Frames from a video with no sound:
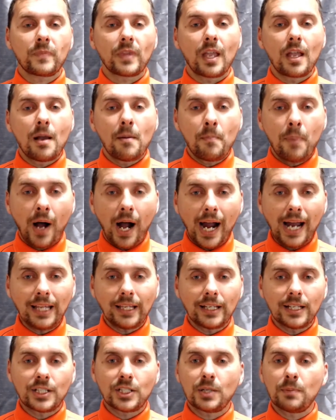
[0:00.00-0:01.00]

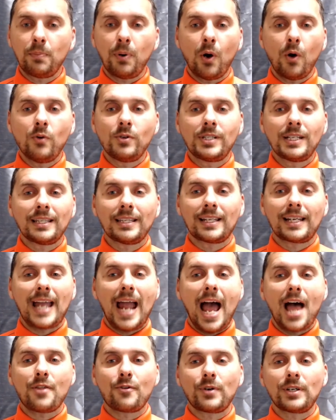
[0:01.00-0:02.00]
Pilate, supposing the
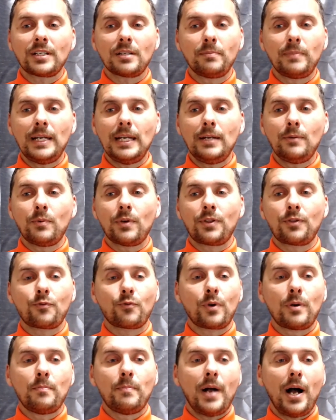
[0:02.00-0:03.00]
gathering to be with
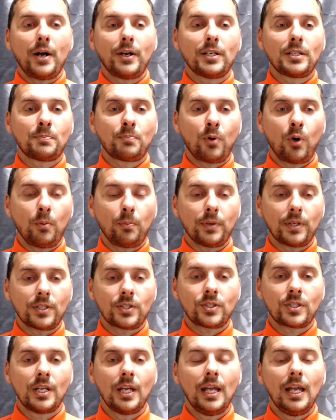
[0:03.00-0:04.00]
rebellious
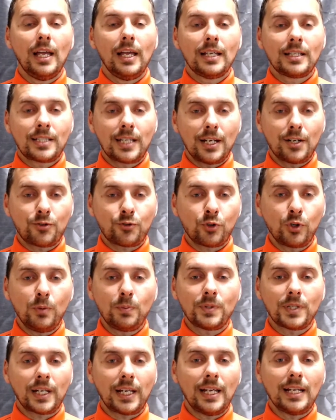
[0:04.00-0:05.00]
purpose, sent troops
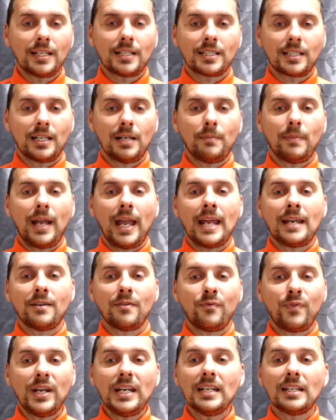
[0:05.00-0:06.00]
against them and
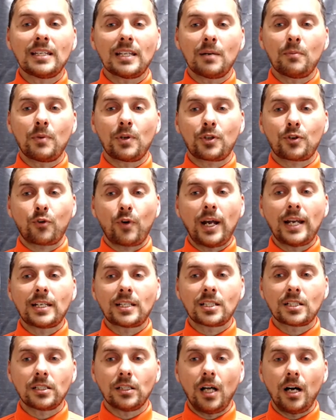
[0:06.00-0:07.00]
defeated them with great
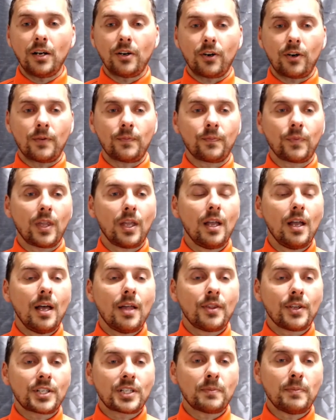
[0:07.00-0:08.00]
slaughter.
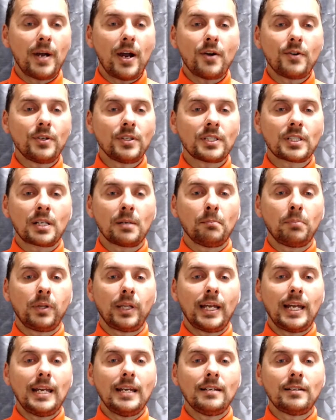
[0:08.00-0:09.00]
The Samaritans
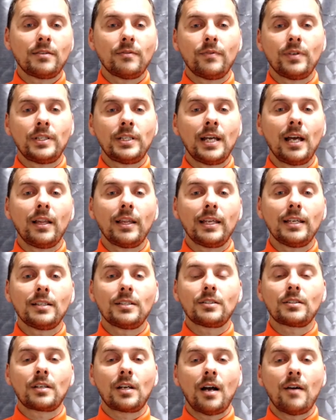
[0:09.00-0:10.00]
complained to
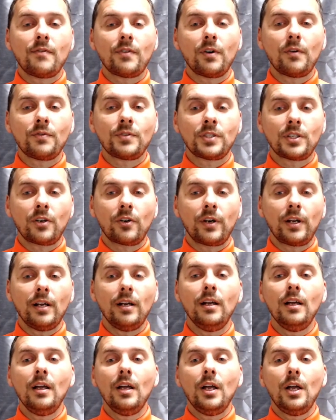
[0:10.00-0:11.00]
Vitellius, governor of Syria,
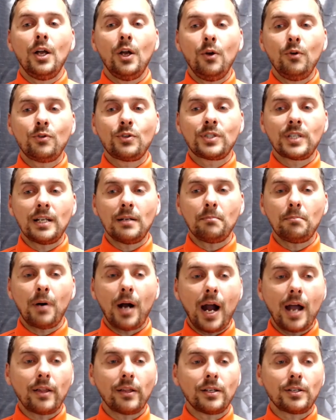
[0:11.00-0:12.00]
who sent
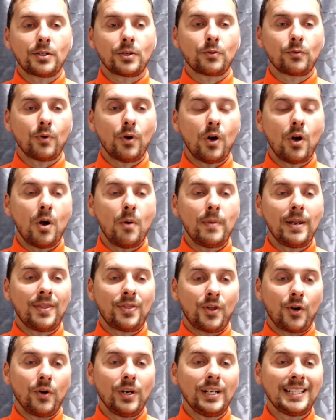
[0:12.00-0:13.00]
Pilate to Rome in
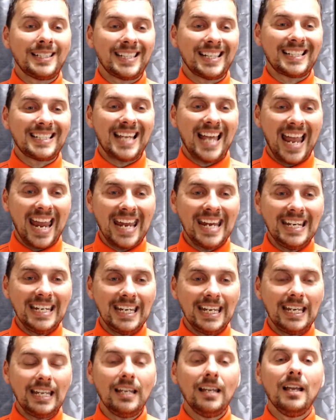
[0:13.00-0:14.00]
36
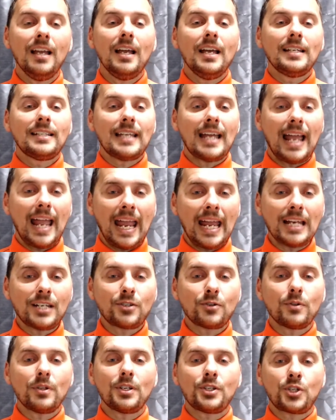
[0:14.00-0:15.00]
AD to answer
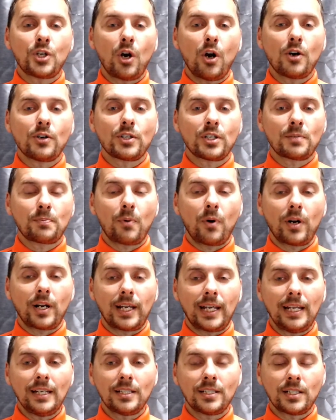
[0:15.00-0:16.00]
the charges brought
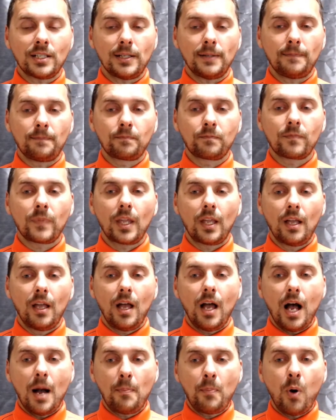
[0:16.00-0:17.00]
against him.
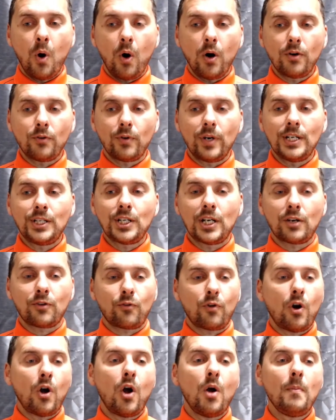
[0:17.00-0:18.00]
Upon reaching
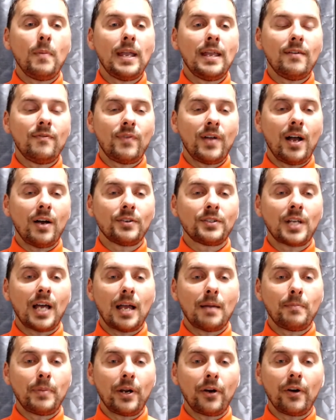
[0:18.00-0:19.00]
Rome, he found
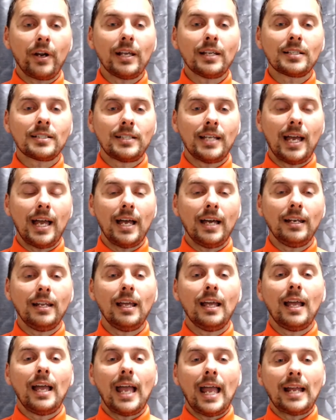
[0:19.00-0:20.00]
Tiberius dead
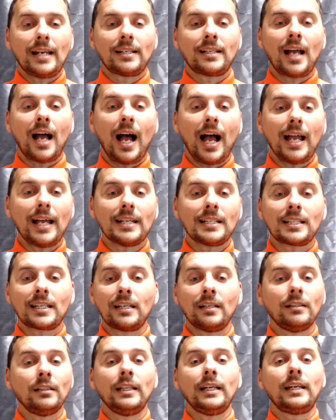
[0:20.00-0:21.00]
and Caius
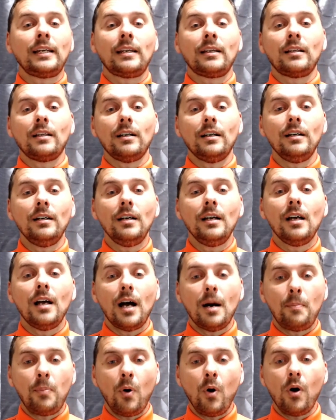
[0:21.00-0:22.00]
Caligula
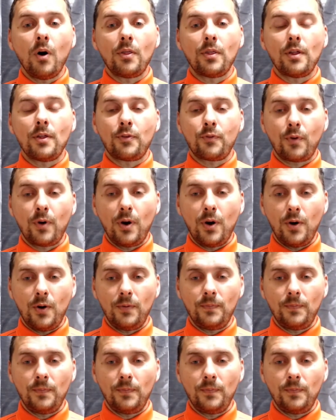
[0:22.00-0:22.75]
upon the throne.